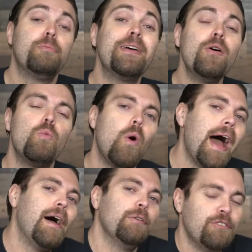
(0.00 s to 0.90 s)
been a
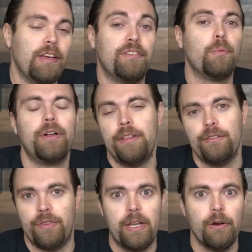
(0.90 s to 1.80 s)
while since I've done one of
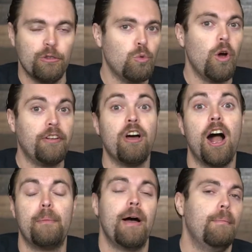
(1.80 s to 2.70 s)
these videos where I
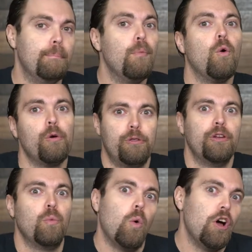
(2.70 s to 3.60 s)
talk about more
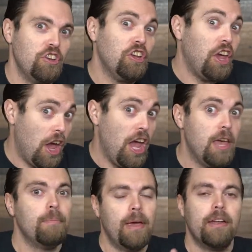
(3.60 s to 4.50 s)
than one
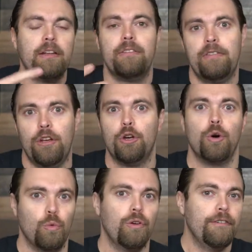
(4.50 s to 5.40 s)
game in a
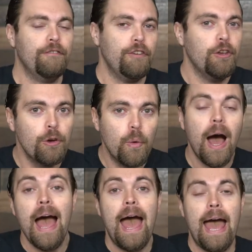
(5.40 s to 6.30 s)
single review,
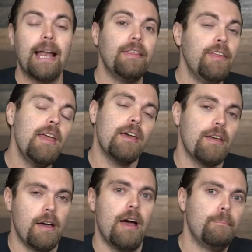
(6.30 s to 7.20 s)
and I think
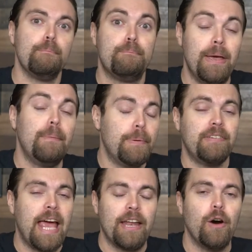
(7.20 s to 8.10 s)
uh, Big
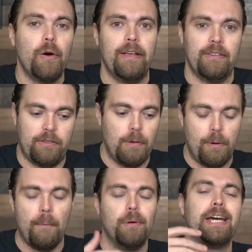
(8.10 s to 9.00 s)
Potato is
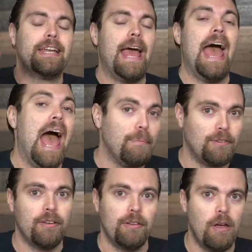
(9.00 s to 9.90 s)
probably an
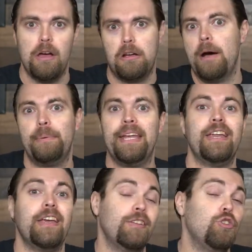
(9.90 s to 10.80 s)
apt uh,
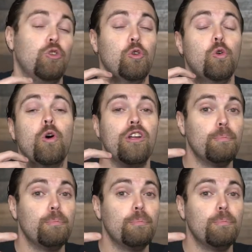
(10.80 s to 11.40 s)
company to